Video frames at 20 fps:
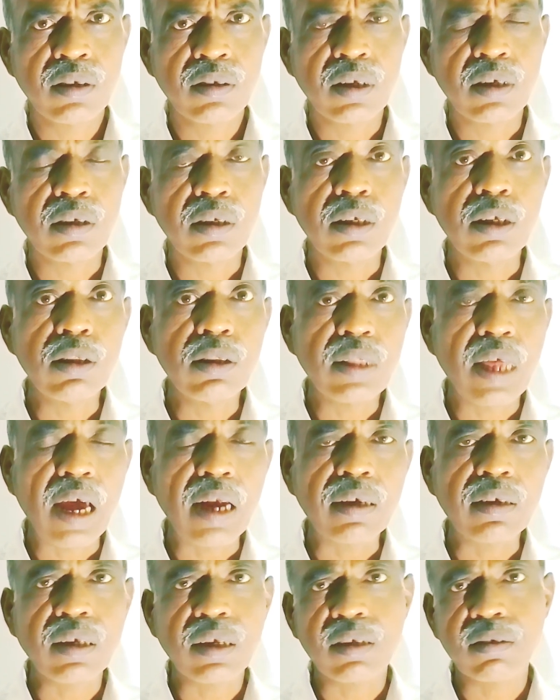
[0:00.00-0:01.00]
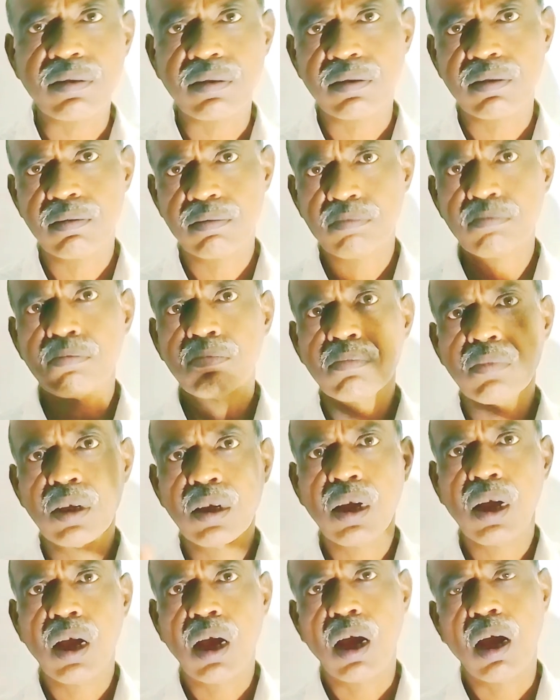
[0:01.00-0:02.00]
Then in that case,
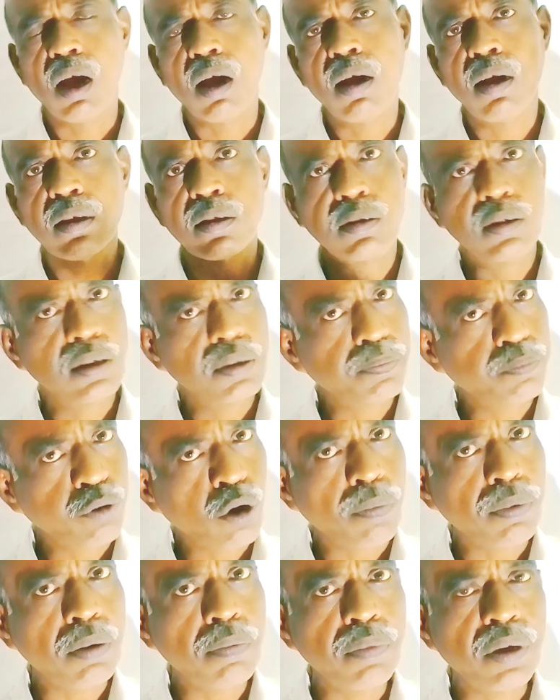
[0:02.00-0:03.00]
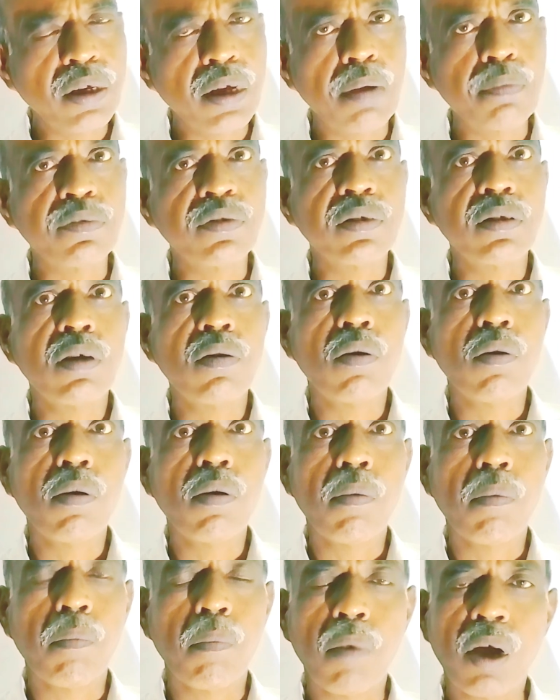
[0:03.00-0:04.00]
the problem becomes
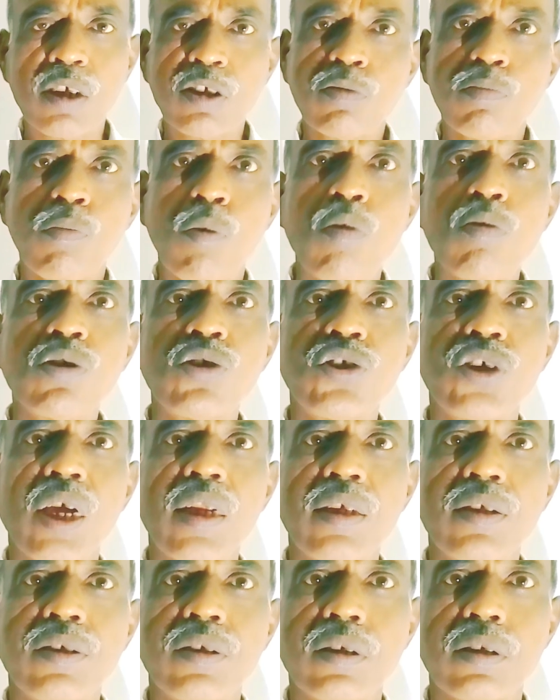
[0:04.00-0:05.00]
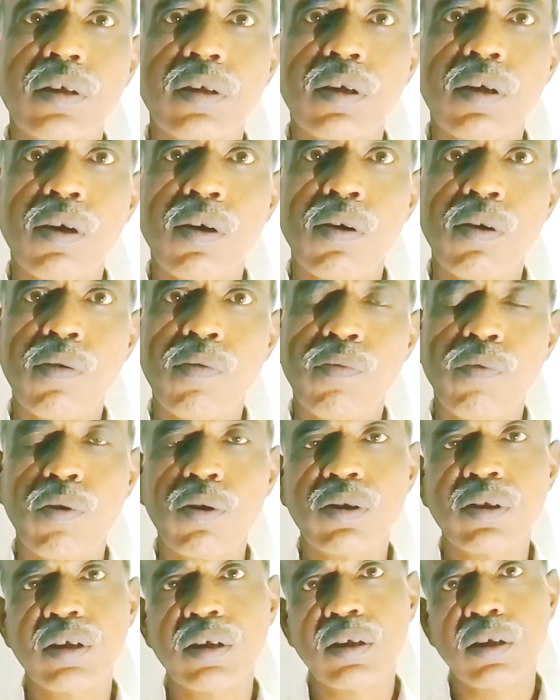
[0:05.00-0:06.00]
much more challenging for
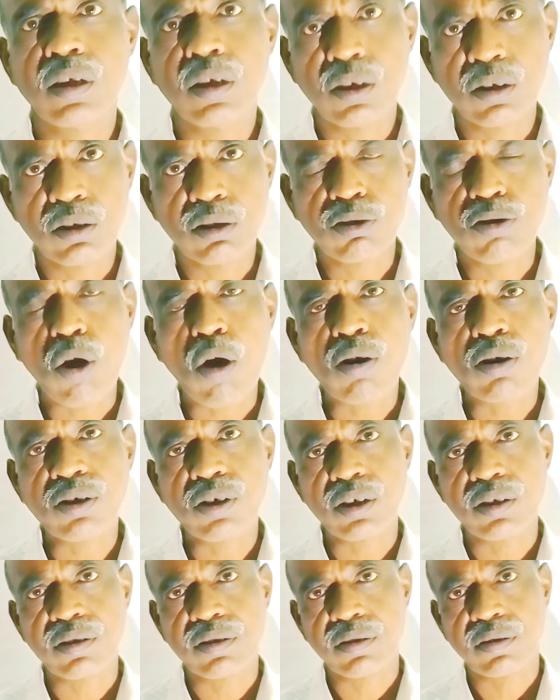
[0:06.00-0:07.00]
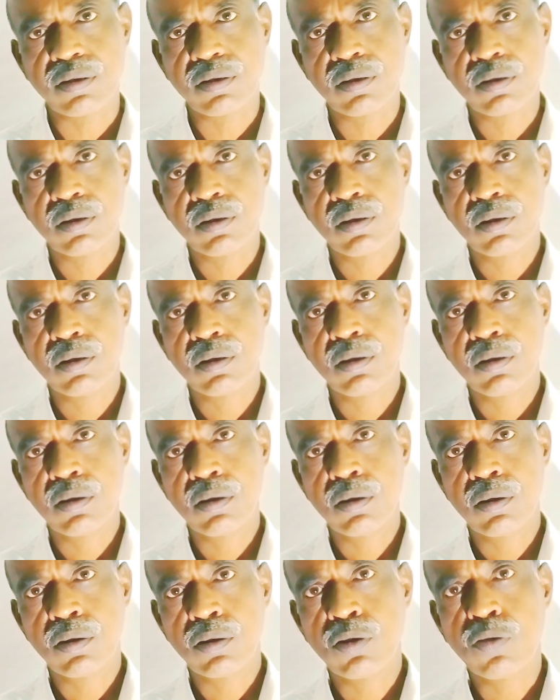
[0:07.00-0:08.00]
the doctors
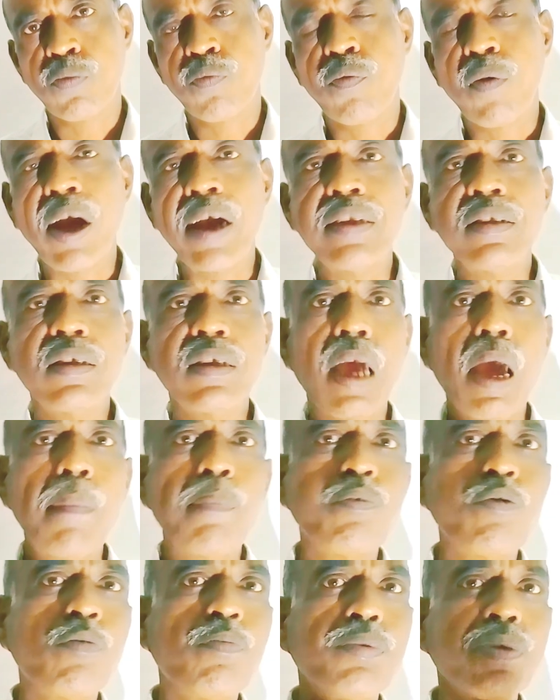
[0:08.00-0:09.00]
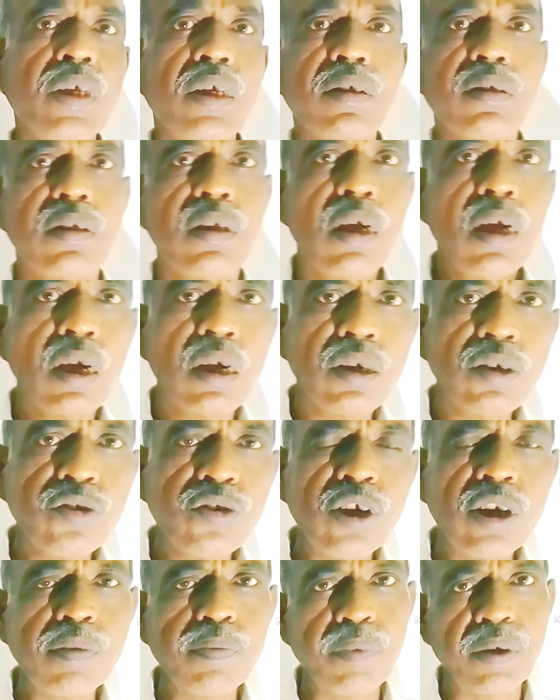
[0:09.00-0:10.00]
to find the appropriate
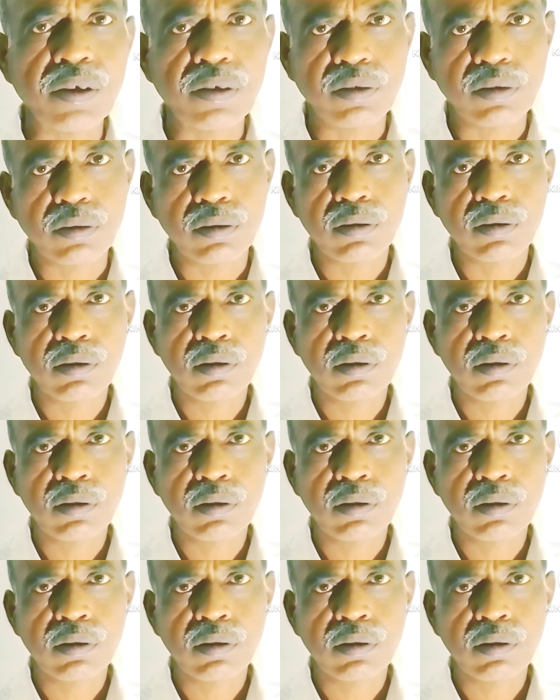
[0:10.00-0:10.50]
treatment